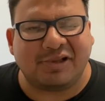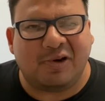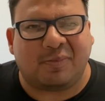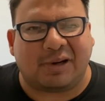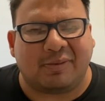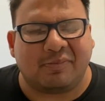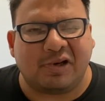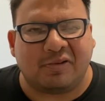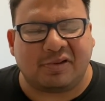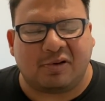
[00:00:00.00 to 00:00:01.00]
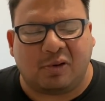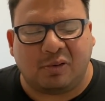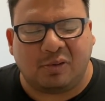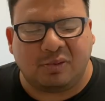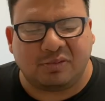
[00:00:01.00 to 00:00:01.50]
the
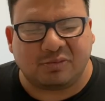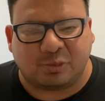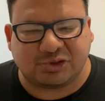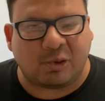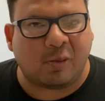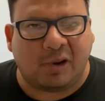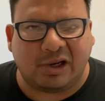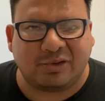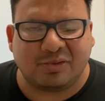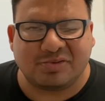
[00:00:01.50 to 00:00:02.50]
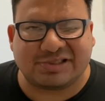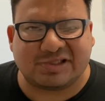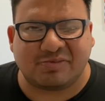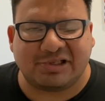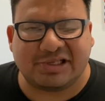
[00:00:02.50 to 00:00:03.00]
whole store walkthroughs
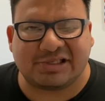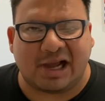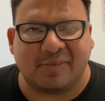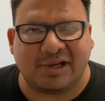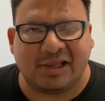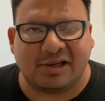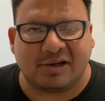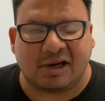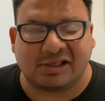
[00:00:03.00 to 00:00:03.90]
is really dominated,